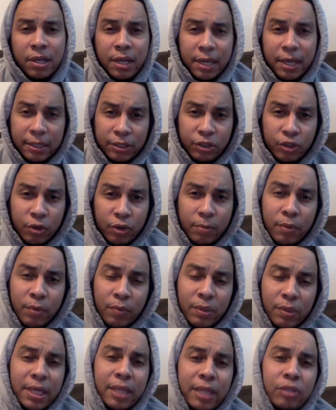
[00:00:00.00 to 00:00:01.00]
and determining
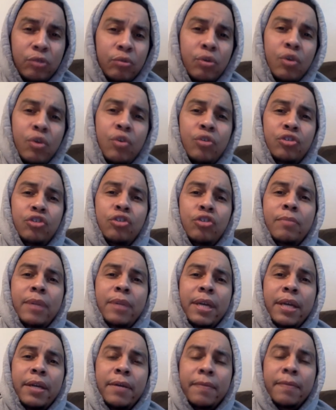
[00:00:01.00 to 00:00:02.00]
what they do long term
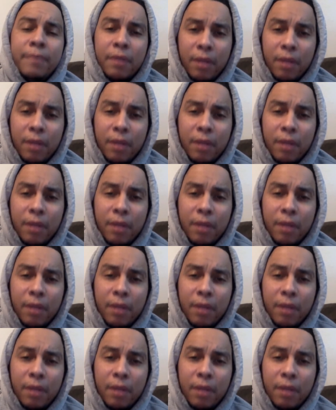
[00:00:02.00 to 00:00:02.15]
there.